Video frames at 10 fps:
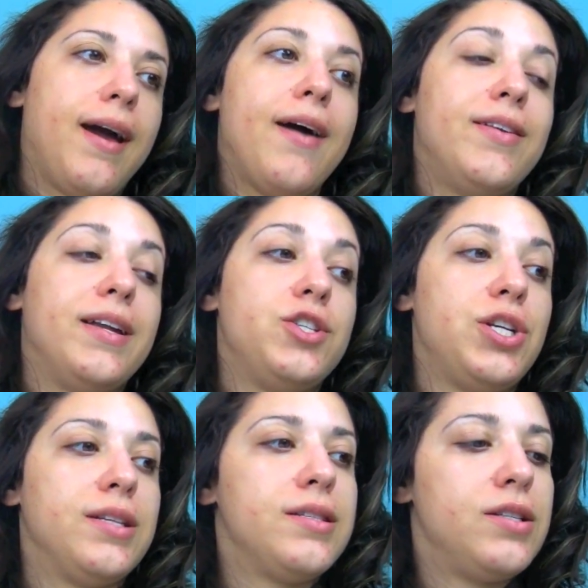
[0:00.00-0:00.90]
I haven't had a
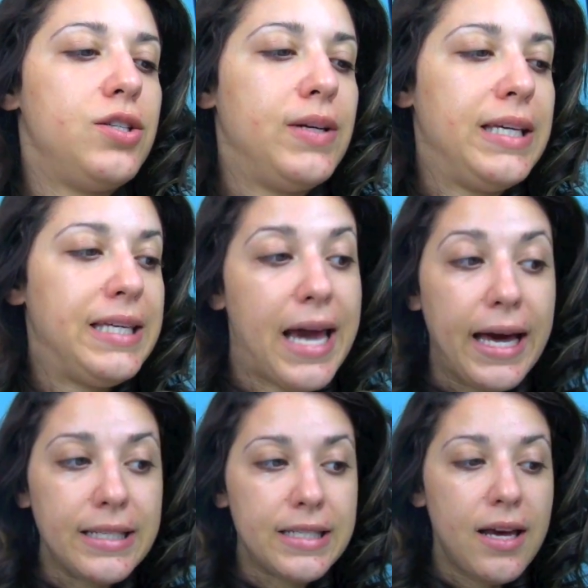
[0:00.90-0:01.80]
chance to do it
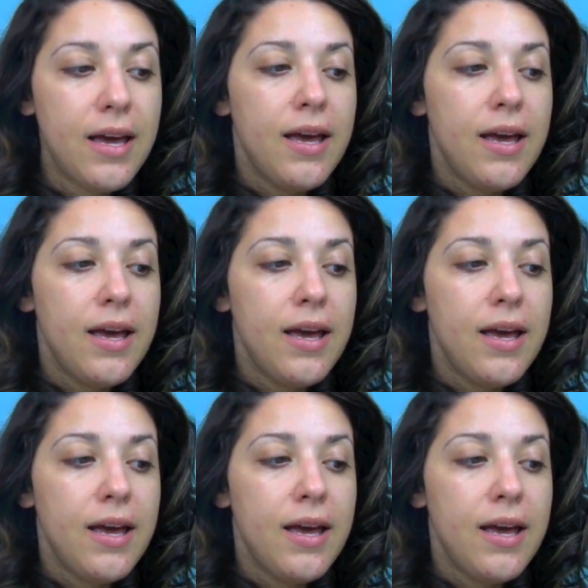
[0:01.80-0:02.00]
yet,